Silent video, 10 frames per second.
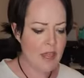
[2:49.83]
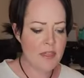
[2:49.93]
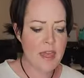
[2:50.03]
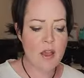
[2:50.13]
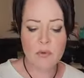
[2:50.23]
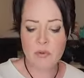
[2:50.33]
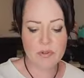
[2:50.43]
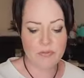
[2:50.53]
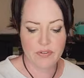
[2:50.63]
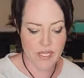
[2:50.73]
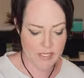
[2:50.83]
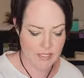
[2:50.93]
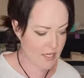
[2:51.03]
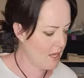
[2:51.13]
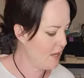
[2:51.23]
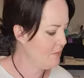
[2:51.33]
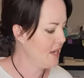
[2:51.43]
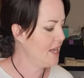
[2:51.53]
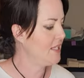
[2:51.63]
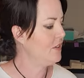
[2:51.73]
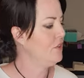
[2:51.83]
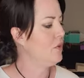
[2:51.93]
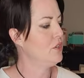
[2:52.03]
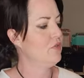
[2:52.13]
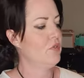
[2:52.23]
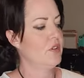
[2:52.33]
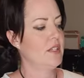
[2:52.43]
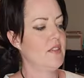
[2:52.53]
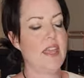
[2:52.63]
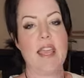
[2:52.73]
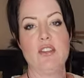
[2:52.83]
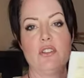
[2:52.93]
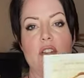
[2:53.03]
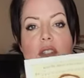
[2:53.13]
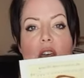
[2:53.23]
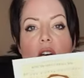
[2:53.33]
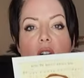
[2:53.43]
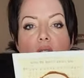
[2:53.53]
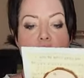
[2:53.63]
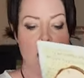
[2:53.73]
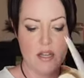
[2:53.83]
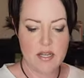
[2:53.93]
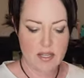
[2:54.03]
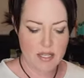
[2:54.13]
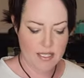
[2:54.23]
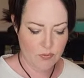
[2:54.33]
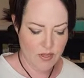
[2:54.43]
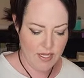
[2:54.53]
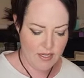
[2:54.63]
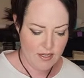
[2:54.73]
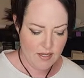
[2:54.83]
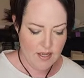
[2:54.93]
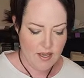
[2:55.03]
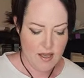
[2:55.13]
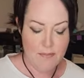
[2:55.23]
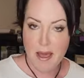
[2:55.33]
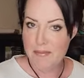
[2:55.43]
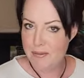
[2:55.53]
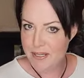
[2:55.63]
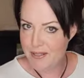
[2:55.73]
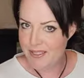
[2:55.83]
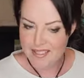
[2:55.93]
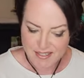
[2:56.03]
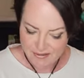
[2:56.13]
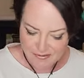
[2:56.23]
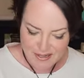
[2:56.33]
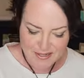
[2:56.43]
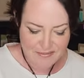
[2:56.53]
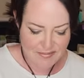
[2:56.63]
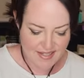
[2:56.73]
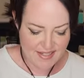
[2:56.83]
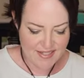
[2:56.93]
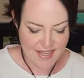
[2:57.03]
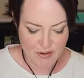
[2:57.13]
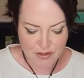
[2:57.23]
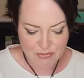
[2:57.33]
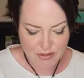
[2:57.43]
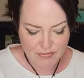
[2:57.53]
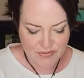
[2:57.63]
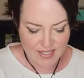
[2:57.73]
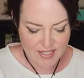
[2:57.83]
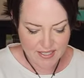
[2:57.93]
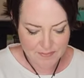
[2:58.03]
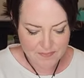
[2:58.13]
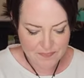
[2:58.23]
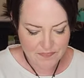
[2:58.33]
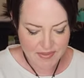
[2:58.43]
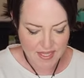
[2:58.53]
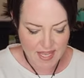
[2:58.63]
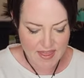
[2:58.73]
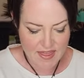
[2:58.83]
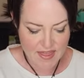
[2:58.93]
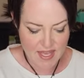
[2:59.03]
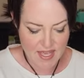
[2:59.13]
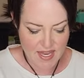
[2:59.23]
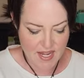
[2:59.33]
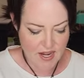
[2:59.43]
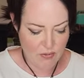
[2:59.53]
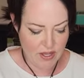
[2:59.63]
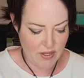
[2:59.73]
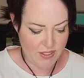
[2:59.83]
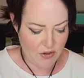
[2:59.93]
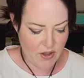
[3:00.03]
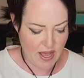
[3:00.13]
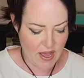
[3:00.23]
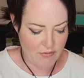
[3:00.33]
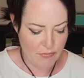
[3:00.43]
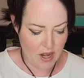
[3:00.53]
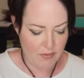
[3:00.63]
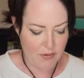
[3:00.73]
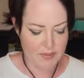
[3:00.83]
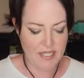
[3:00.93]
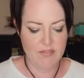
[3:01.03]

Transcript: That one would fit um, nice if you wanted to focus on the angels. On this one, um, I'm gonna be using a different one, but that one would fit. And then we also have Proverbs